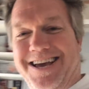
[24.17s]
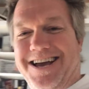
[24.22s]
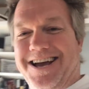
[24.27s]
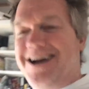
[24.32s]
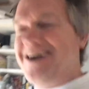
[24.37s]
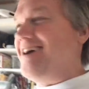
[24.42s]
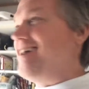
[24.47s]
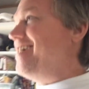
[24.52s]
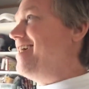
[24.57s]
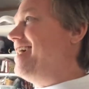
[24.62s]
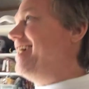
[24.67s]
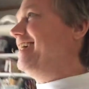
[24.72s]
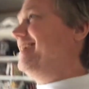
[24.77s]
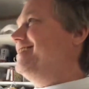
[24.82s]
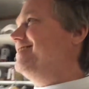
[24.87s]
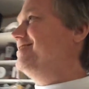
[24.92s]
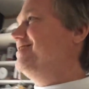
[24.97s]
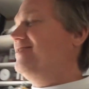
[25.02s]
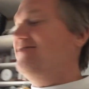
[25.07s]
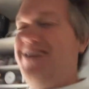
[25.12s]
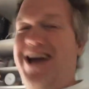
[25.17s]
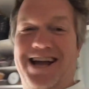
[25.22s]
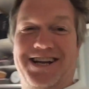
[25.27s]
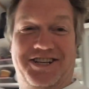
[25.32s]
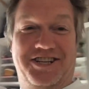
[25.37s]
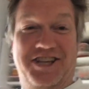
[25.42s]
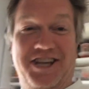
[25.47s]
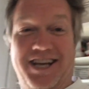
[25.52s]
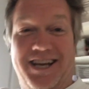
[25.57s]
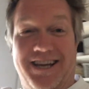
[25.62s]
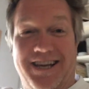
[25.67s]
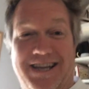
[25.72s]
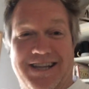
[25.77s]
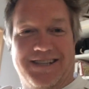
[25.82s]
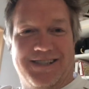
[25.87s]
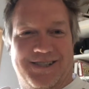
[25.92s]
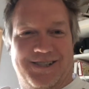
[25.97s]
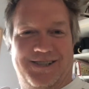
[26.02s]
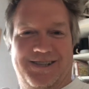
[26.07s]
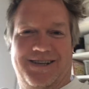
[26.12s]
All right, got
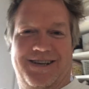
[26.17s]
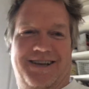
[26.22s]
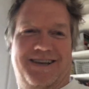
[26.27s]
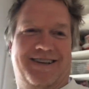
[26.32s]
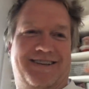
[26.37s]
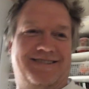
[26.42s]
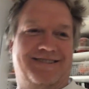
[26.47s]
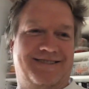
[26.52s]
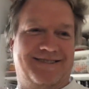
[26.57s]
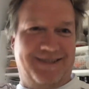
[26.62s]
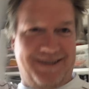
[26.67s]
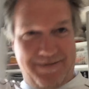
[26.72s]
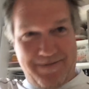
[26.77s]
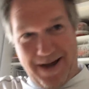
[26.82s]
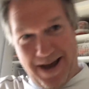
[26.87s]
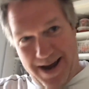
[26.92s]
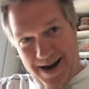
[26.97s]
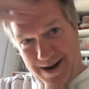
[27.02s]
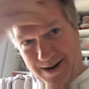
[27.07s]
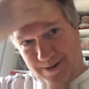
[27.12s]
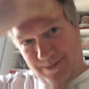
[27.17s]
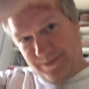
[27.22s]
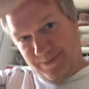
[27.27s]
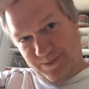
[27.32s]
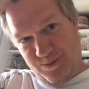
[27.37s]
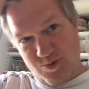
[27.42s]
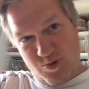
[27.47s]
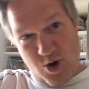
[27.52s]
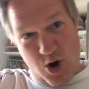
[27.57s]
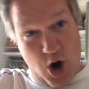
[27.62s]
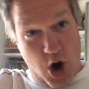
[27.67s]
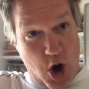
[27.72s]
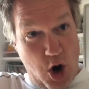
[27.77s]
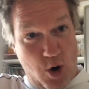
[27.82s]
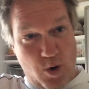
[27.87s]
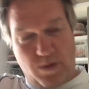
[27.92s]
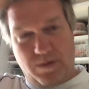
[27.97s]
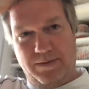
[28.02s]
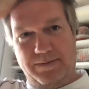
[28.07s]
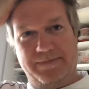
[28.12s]
chickens. Look at my hair. Woo!
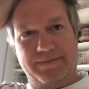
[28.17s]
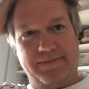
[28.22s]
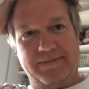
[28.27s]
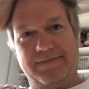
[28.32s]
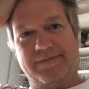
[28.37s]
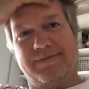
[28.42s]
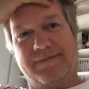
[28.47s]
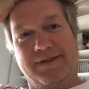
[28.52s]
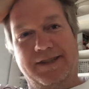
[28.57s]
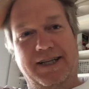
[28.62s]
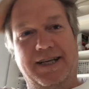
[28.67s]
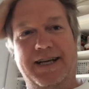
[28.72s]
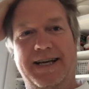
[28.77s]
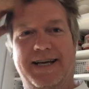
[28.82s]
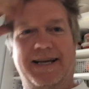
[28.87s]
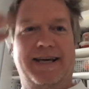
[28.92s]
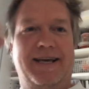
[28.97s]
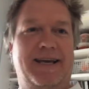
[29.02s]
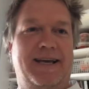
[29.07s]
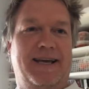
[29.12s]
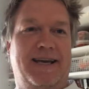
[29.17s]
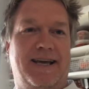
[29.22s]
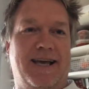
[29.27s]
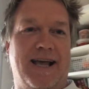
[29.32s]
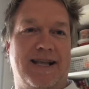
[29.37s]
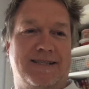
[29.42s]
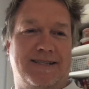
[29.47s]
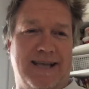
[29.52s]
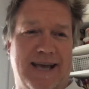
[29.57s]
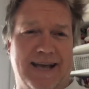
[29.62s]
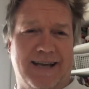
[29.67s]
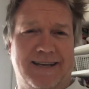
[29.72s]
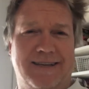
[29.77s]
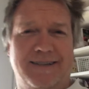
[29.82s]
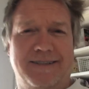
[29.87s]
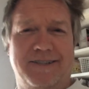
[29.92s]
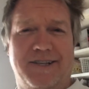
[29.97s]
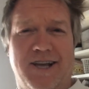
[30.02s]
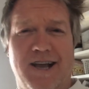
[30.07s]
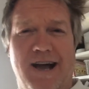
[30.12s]
That's that
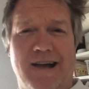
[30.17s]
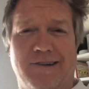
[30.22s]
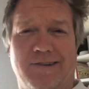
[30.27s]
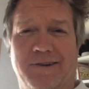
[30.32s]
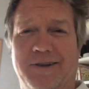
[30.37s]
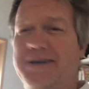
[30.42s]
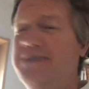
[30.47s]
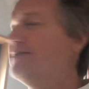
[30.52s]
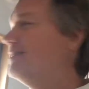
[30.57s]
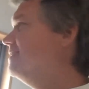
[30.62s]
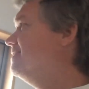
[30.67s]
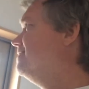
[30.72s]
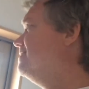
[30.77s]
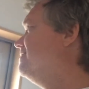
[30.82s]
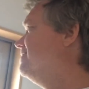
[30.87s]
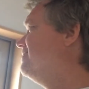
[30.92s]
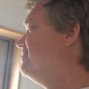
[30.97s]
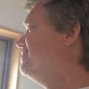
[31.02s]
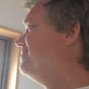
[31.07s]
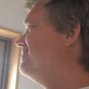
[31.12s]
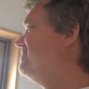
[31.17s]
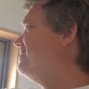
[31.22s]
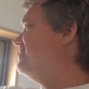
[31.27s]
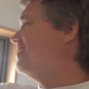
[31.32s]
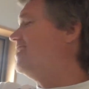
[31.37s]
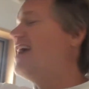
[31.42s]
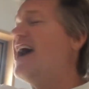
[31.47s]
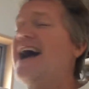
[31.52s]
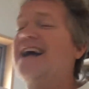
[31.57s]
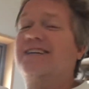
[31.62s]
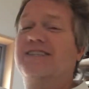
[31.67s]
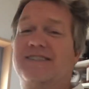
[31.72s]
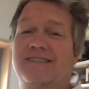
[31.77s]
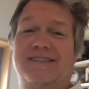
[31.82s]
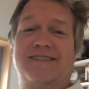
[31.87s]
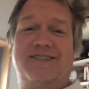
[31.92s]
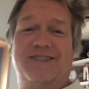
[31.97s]
good Chicago living active.